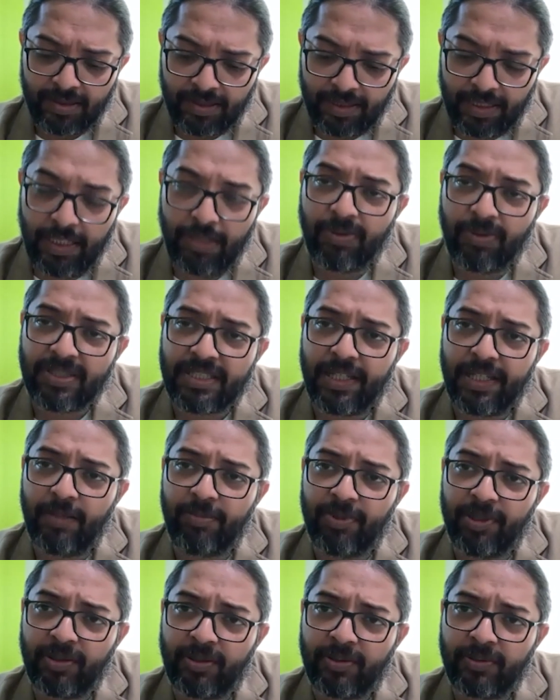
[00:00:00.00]
He was
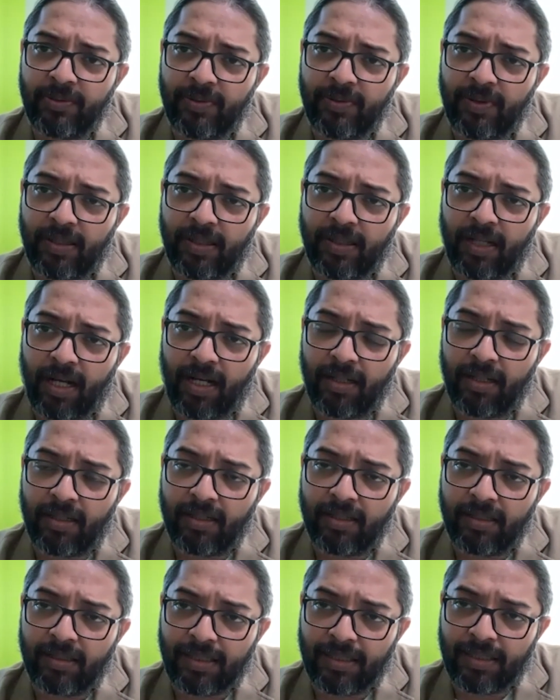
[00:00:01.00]
able to
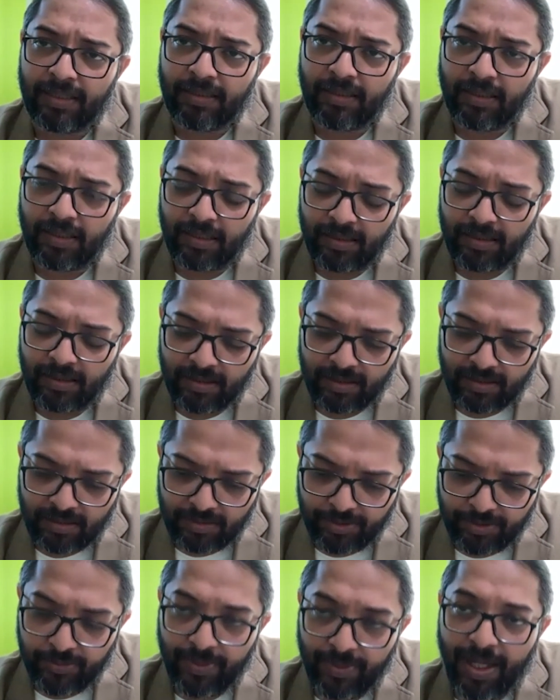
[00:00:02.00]

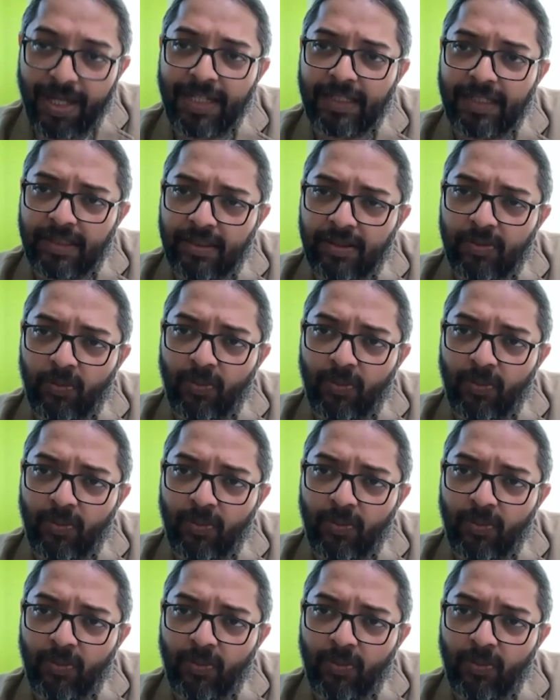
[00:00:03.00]
unite